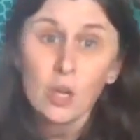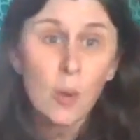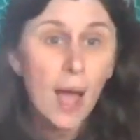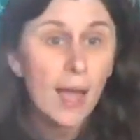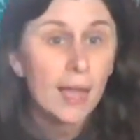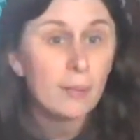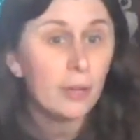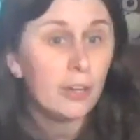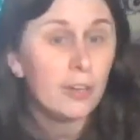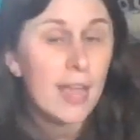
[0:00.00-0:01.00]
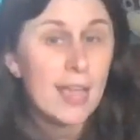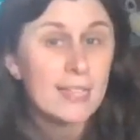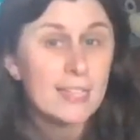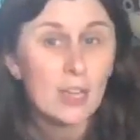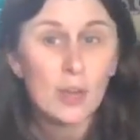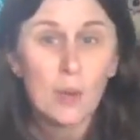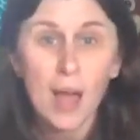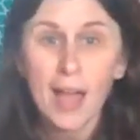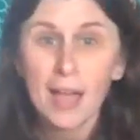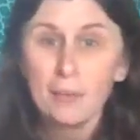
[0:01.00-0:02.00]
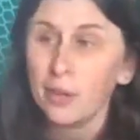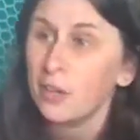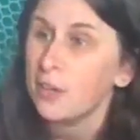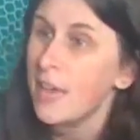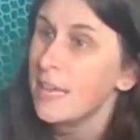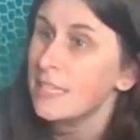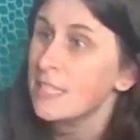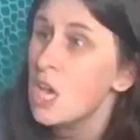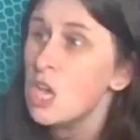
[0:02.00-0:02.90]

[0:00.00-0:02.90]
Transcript: who hibernates, who hibernates?